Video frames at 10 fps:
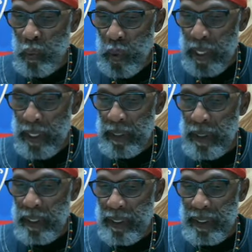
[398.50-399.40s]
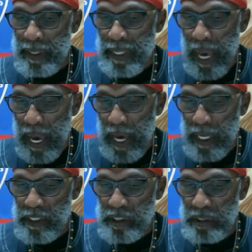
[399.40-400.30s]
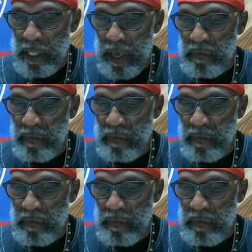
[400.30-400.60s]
when Yah shall have